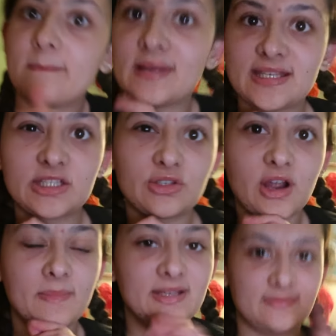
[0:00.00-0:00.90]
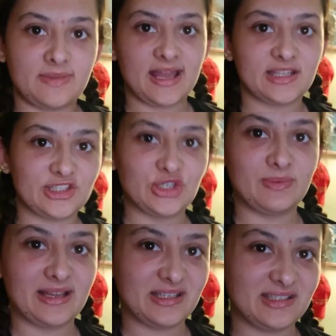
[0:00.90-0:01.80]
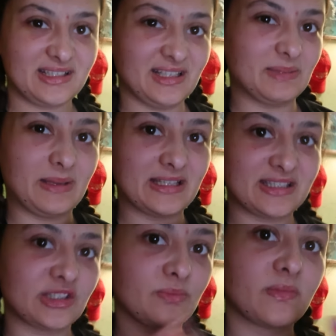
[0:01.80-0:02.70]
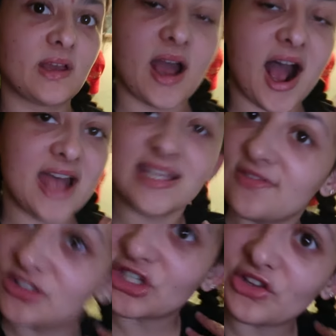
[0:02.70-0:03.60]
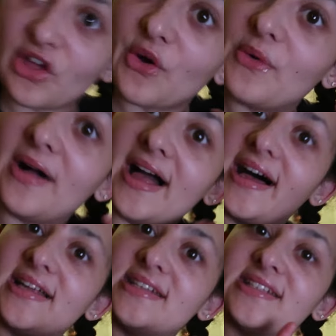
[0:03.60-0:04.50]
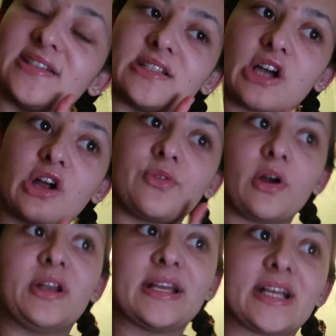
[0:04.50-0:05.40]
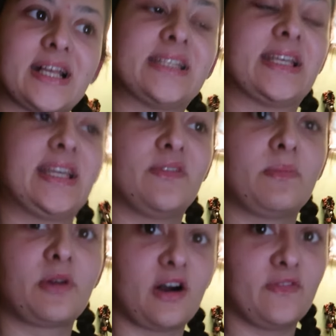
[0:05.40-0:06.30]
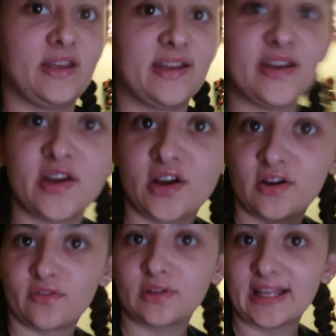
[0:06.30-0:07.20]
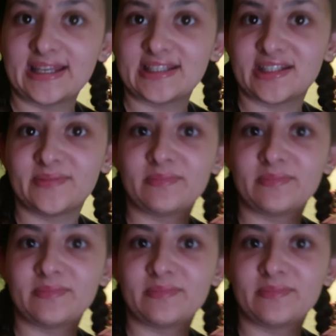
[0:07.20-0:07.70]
My sister got me some pants too, but I just didn't like the pants, so I saved the shirt though, and it's ironic because I gave up coffee for Lent.